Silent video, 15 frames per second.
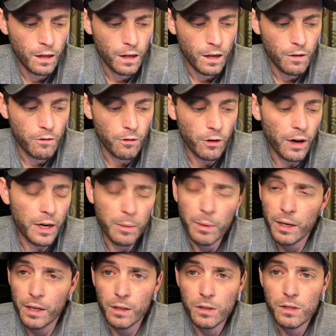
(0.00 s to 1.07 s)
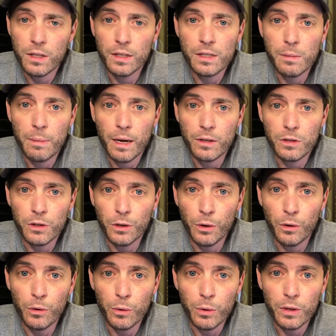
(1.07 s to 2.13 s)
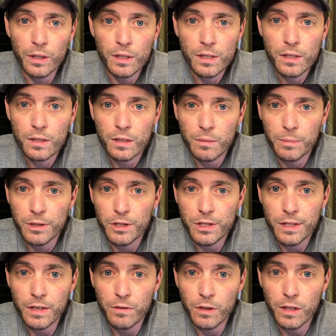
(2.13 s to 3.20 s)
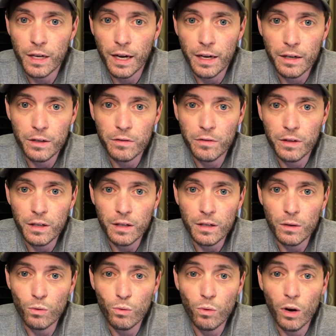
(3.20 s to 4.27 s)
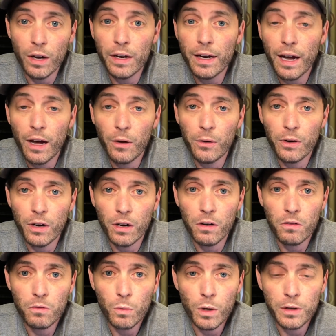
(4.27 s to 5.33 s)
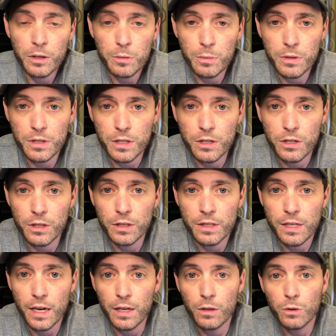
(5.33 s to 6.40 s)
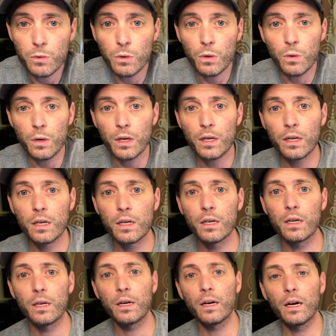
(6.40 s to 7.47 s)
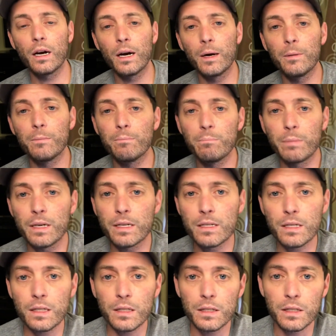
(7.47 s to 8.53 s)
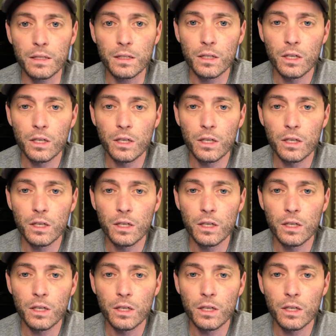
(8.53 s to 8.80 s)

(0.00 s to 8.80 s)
for anybody else that's about to go through this, let me just give you kind of the rundown of what this procedure entails, real quick. Um, basically,